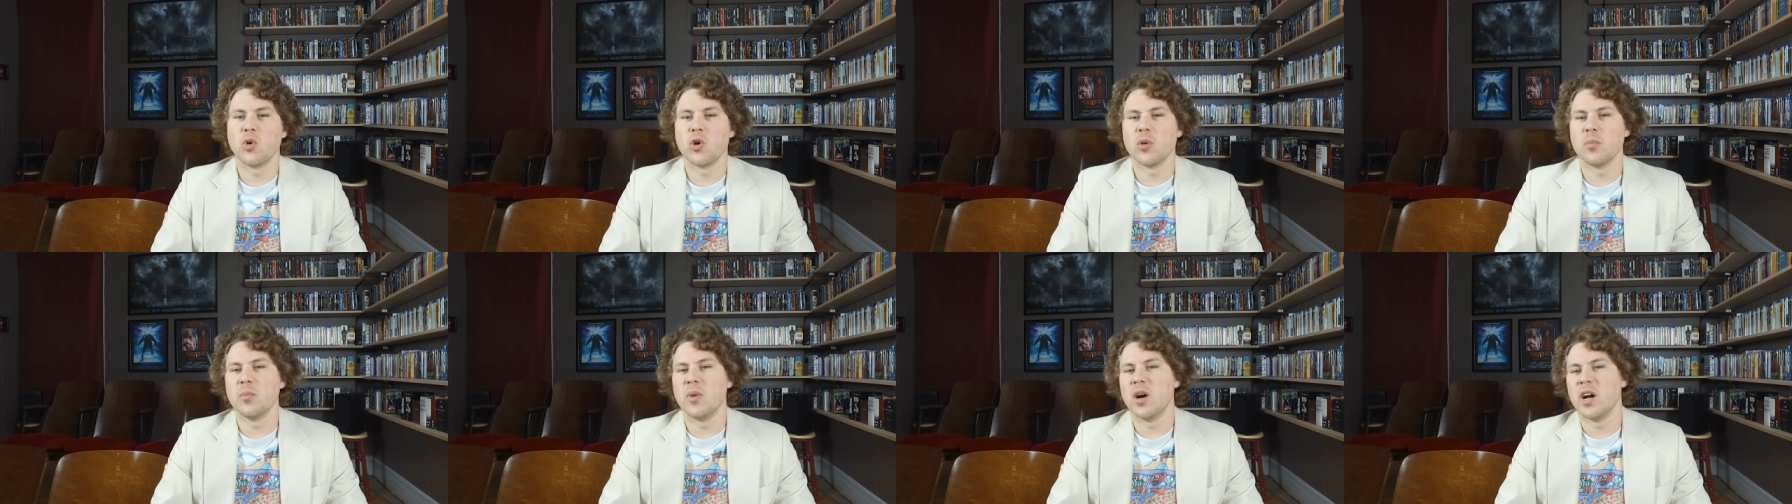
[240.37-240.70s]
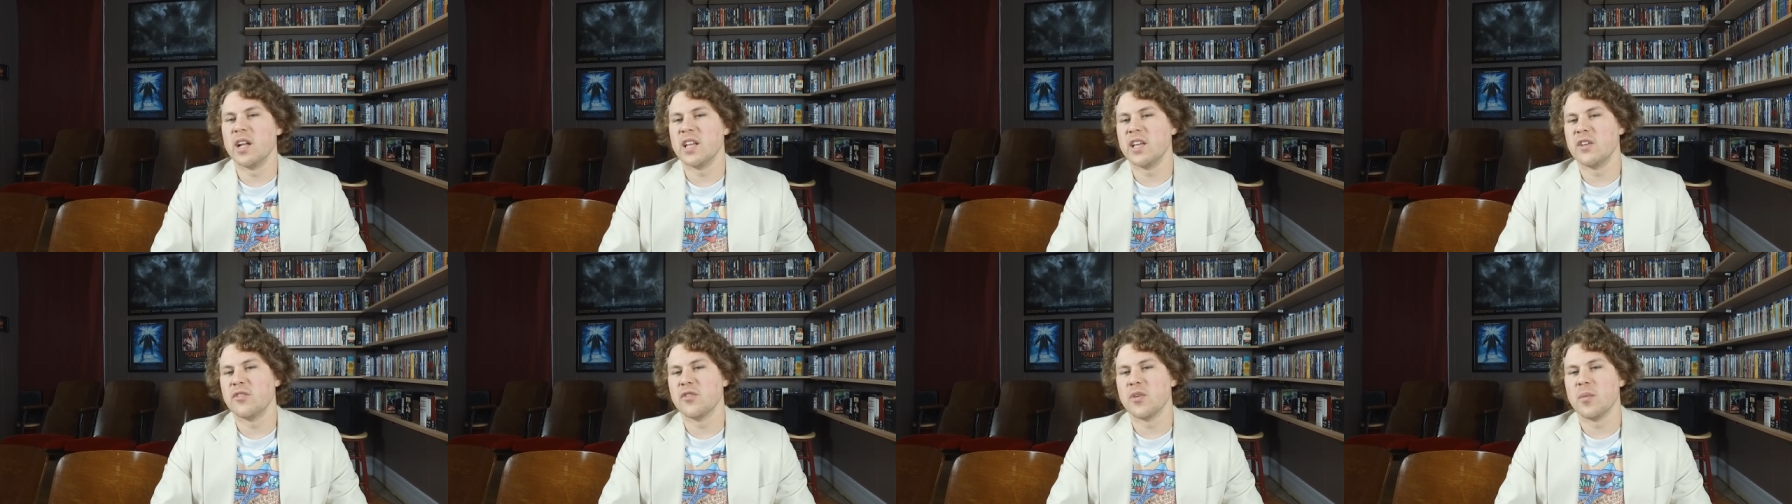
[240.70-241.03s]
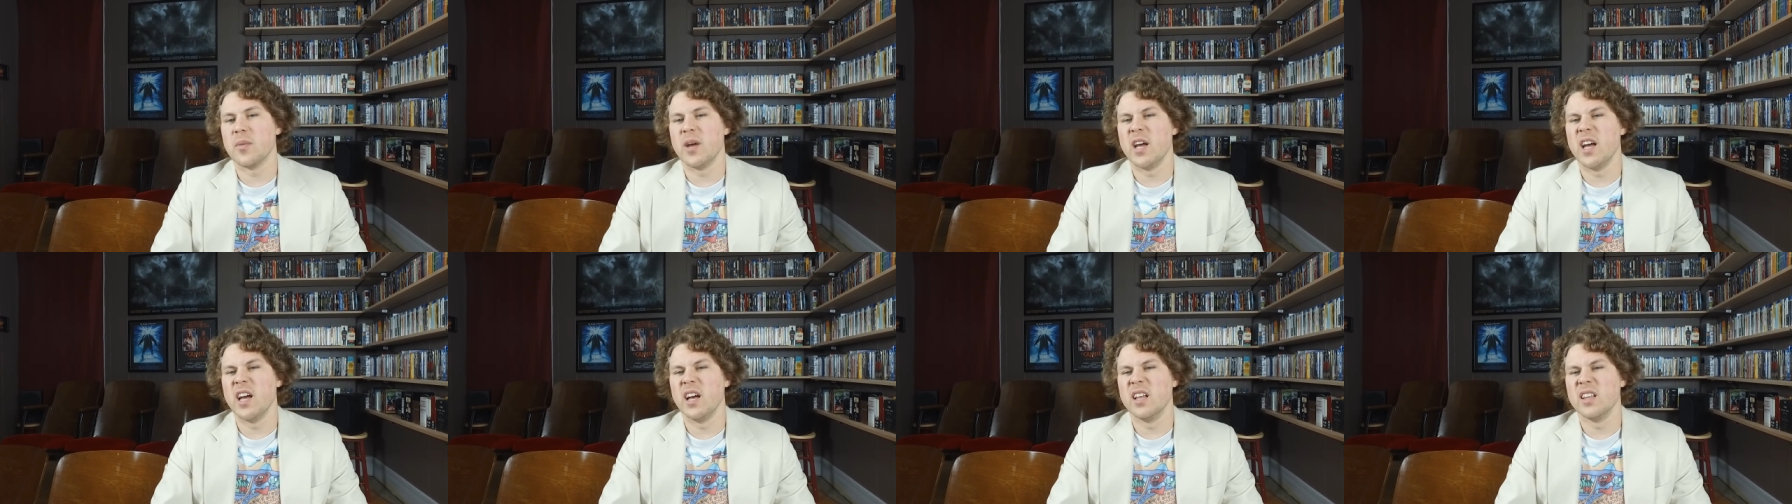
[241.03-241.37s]
more money
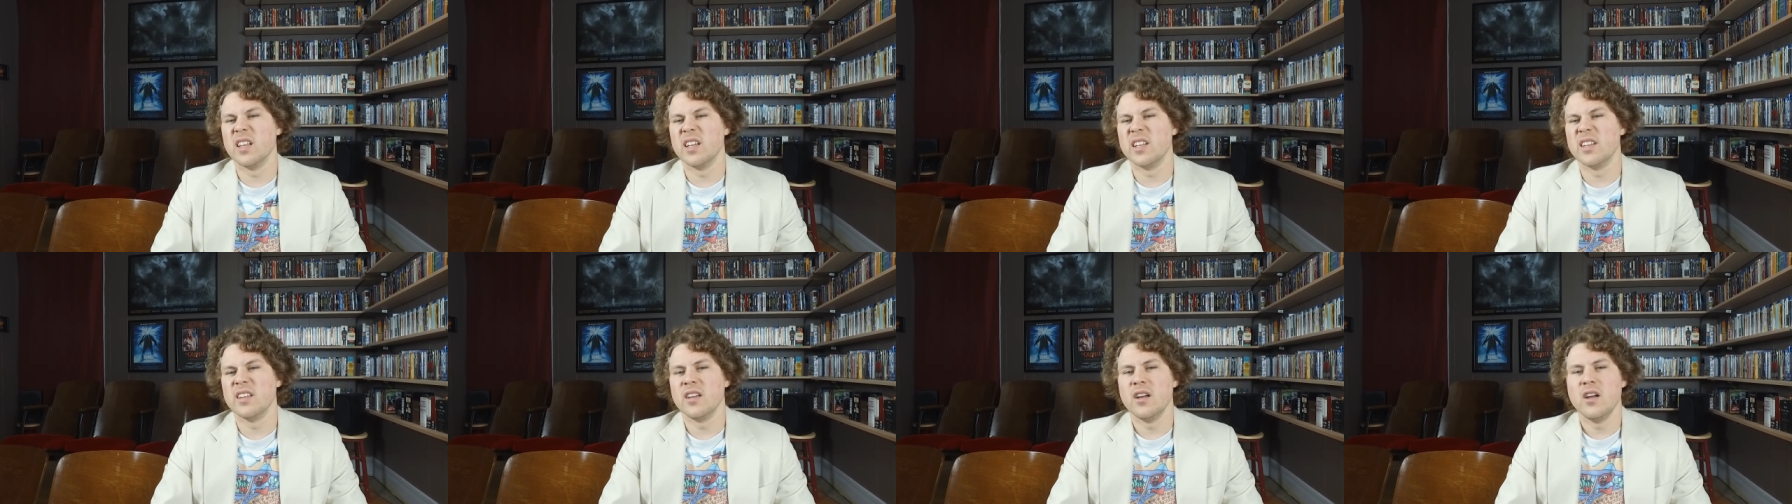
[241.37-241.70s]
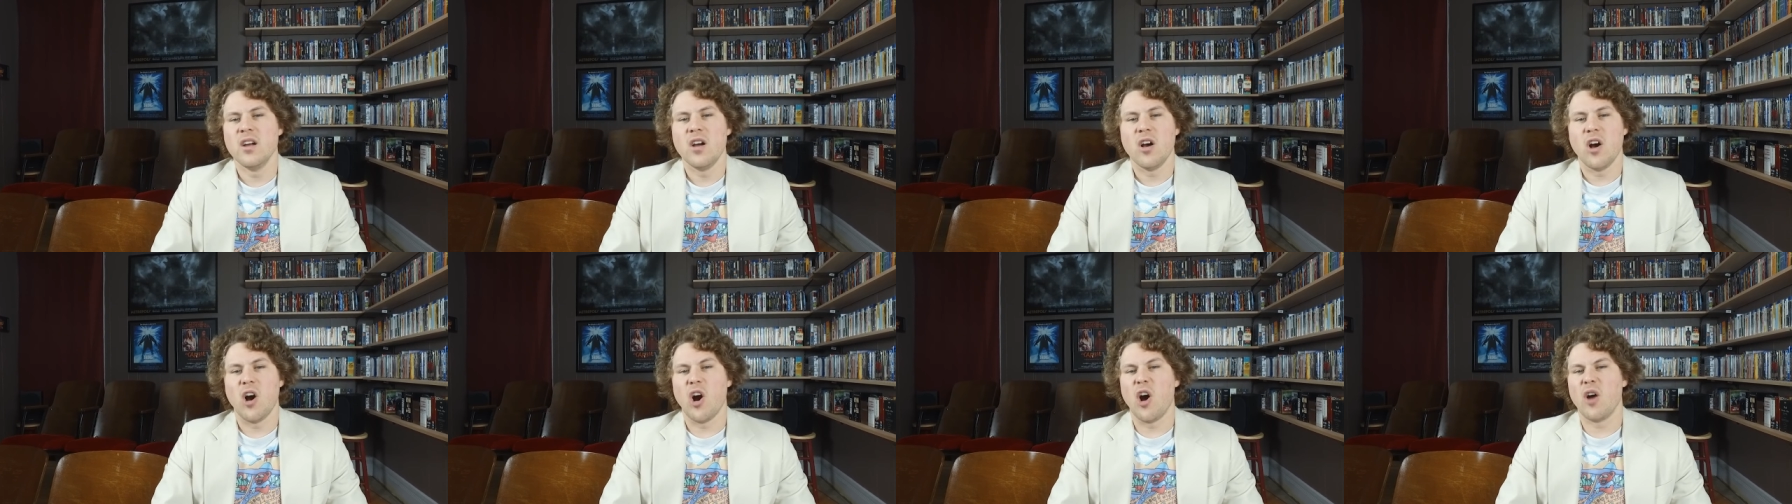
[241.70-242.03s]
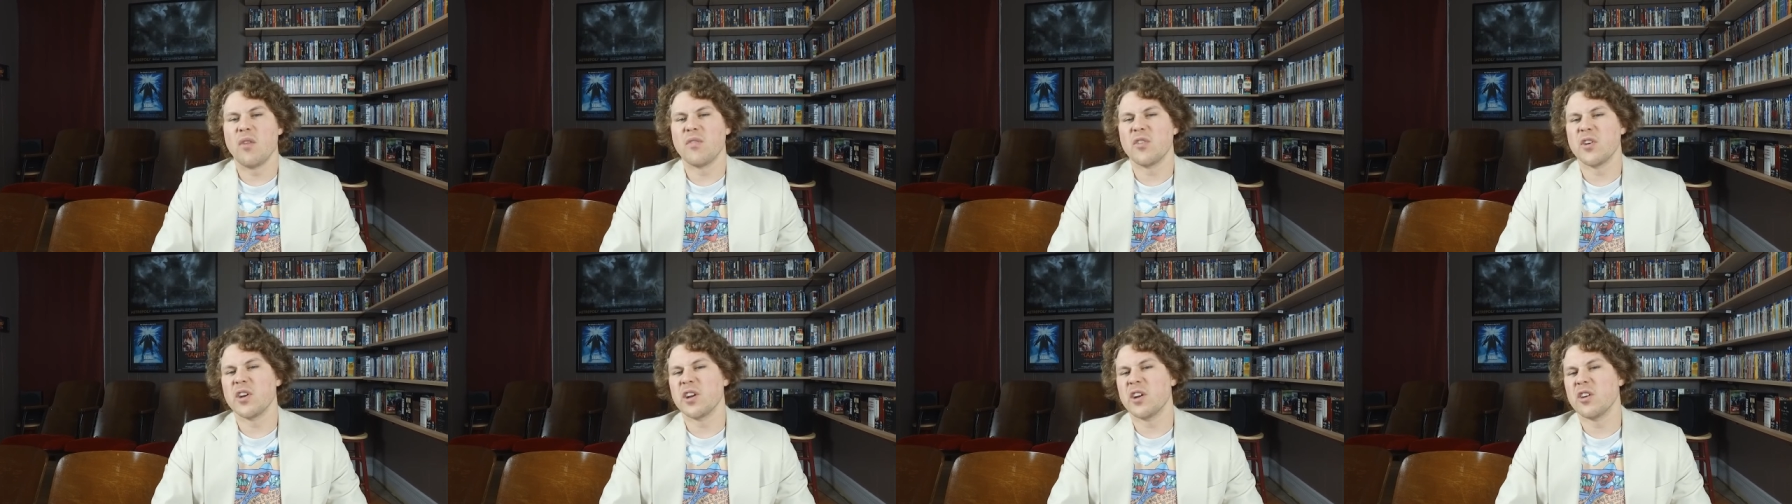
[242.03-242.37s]
from Helen,
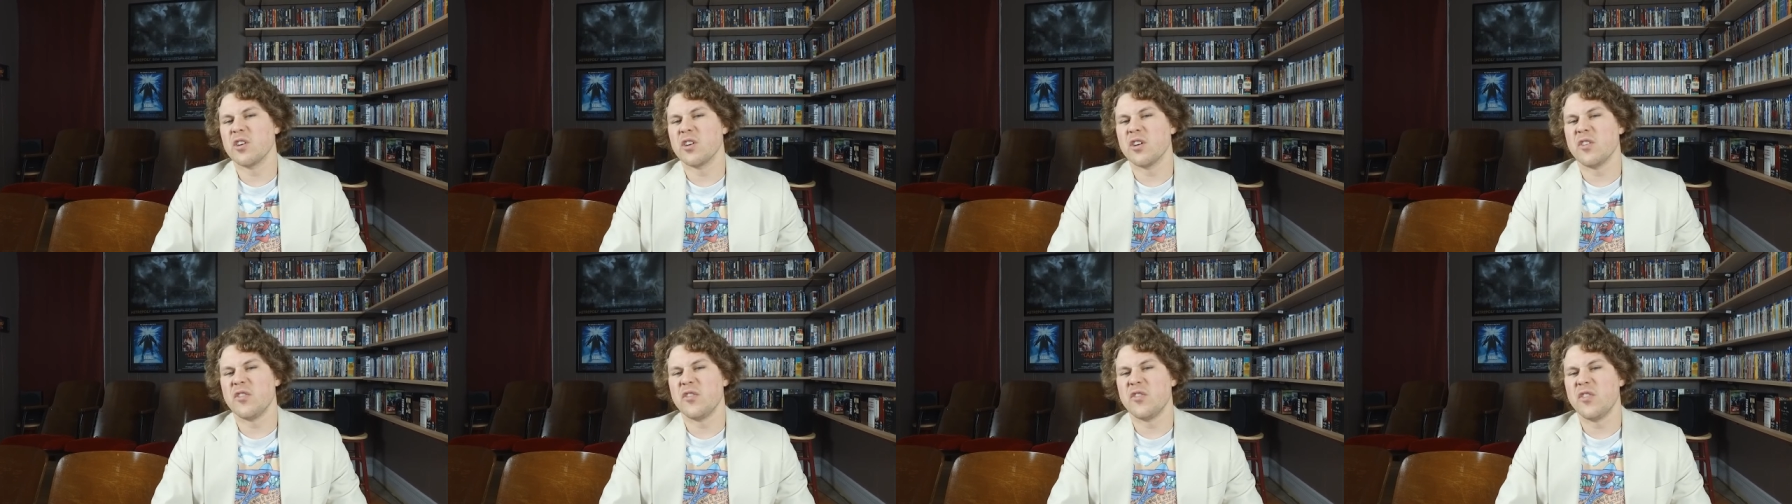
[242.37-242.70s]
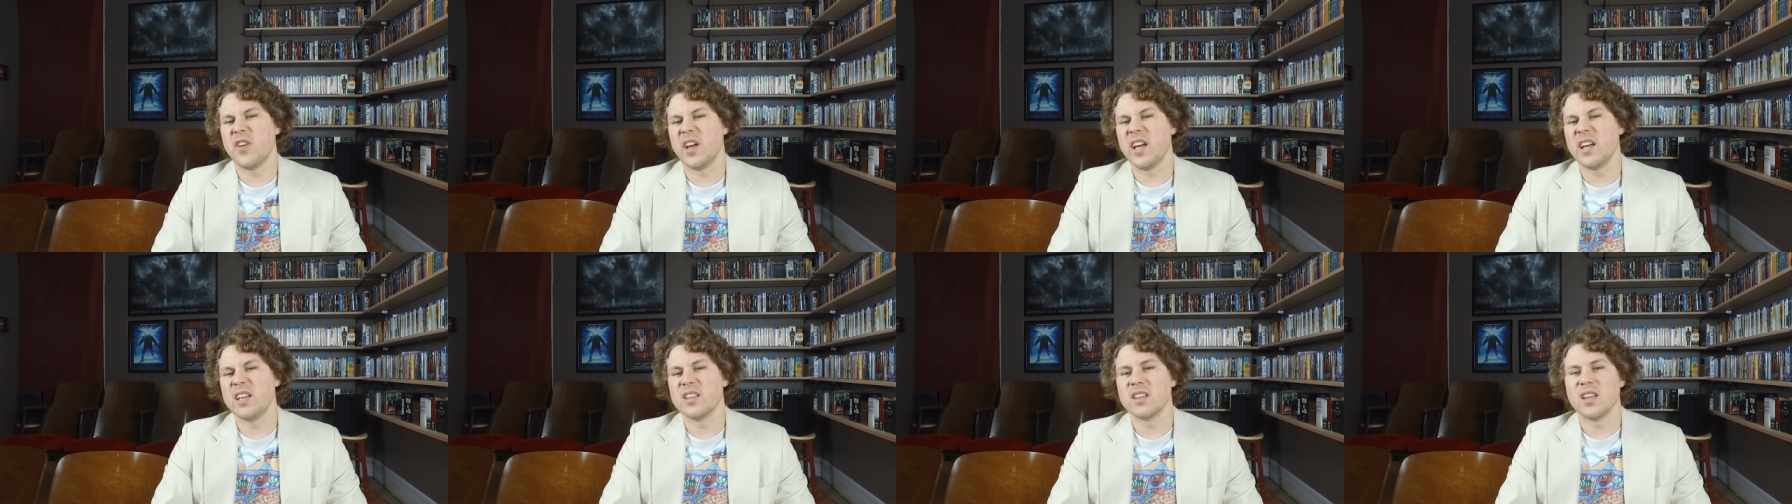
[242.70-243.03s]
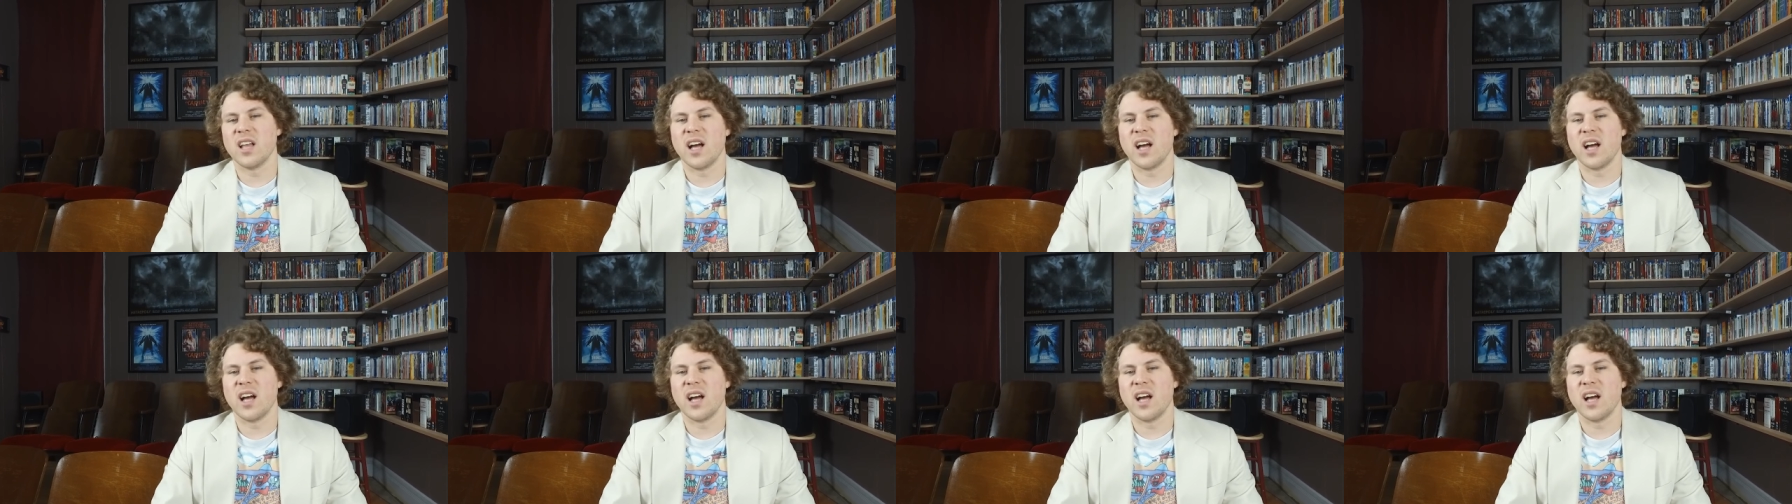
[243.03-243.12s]
offering her a fake